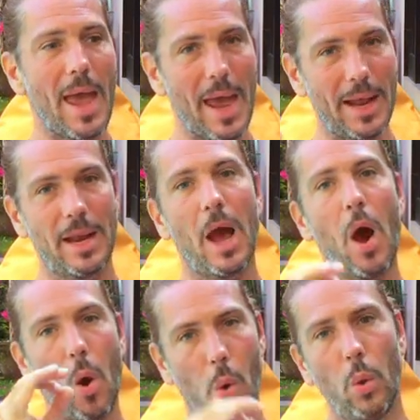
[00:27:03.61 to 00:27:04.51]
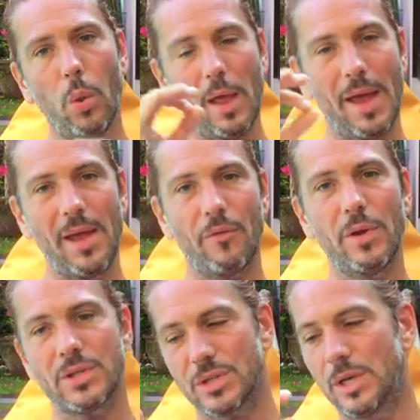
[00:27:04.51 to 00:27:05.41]
And
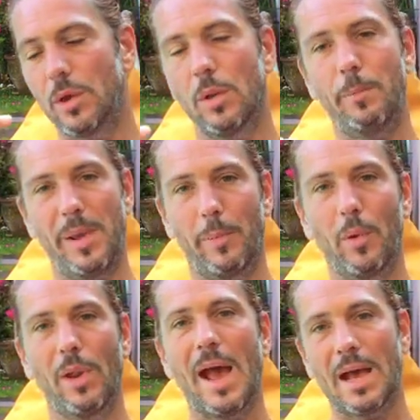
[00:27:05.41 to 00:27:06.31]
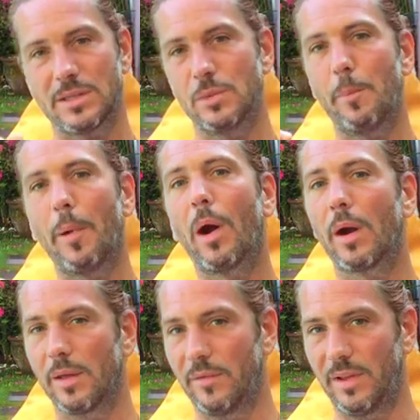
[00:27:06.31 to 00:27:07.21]
every single people has a
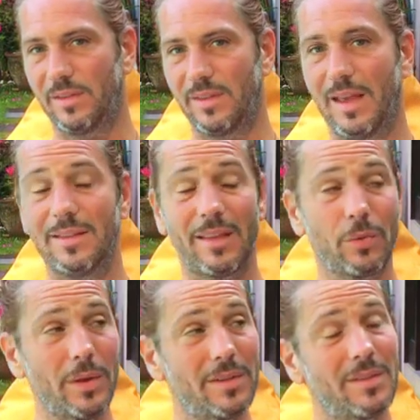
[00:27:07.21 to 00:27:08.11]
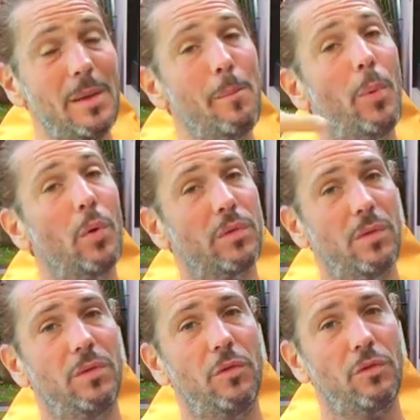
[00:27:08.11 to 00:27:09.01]
part of it. And that's why it's
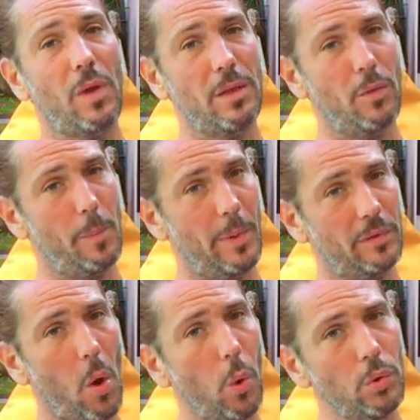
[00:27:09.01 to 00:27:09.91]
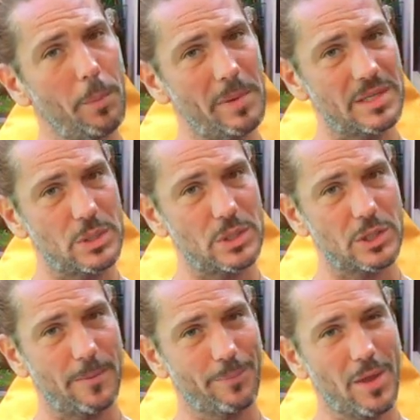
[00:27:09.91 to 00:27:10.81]
important to try to put all the
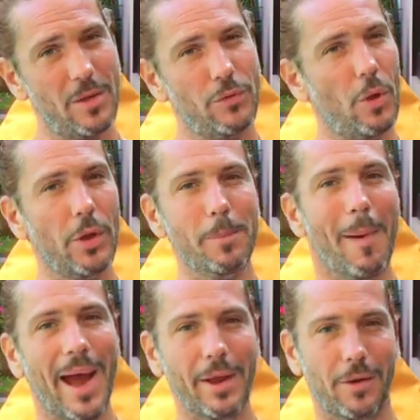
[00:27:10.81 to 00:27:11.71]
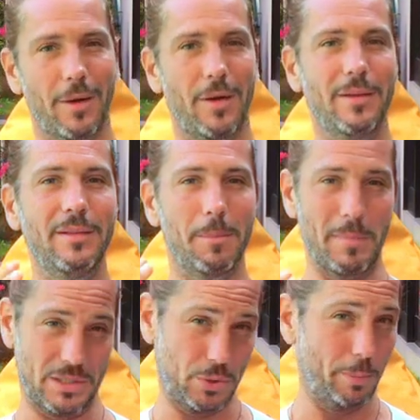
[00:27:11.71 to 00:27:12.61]
pieces to admire the
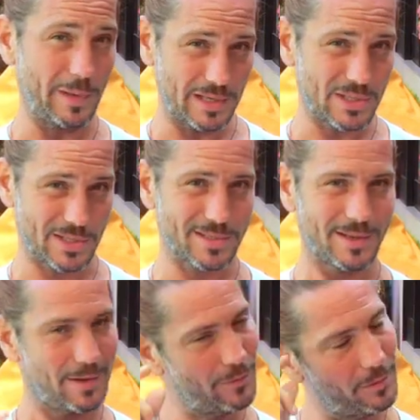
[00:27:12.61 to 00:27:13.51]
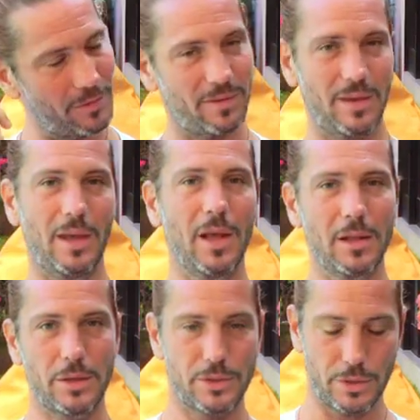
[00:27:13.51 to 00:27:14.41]
masterpiece, if you see
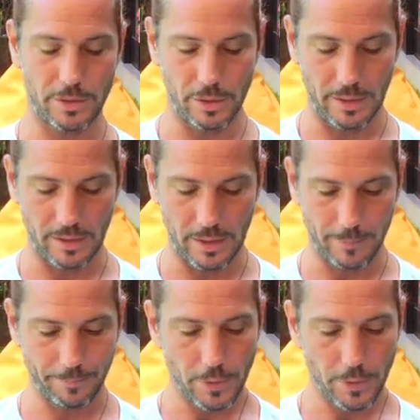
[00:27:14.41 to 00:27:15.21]
the subtlety.